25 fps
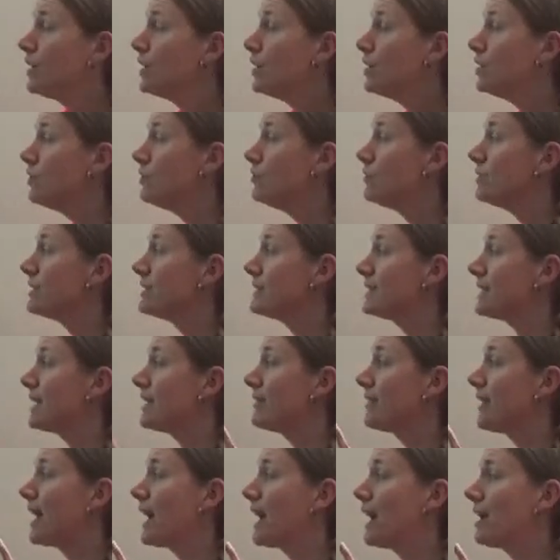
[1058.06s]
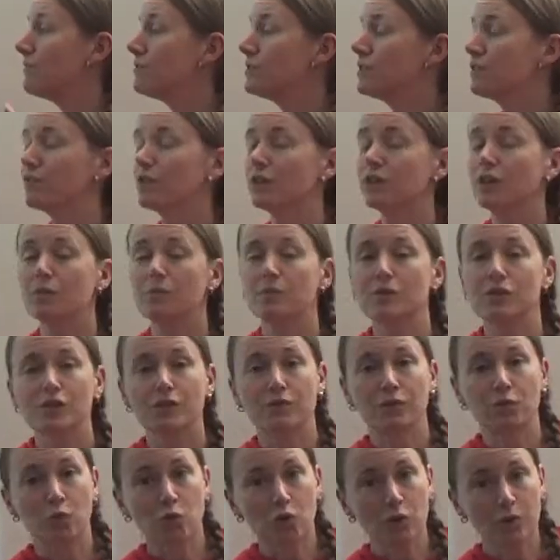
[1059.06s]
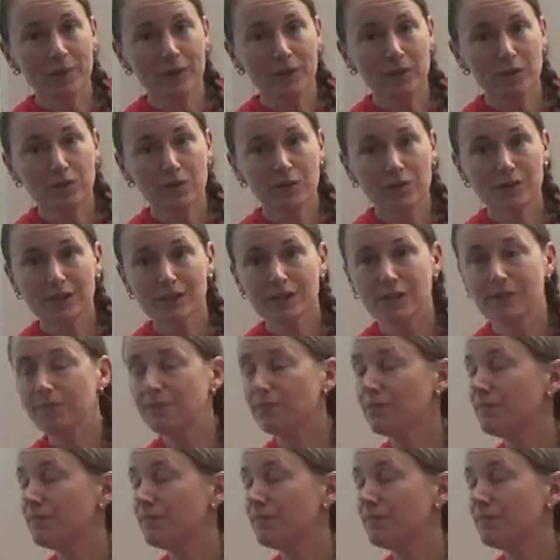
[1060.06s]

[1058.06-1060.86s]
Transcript: You could say they have different numbers of orbitals.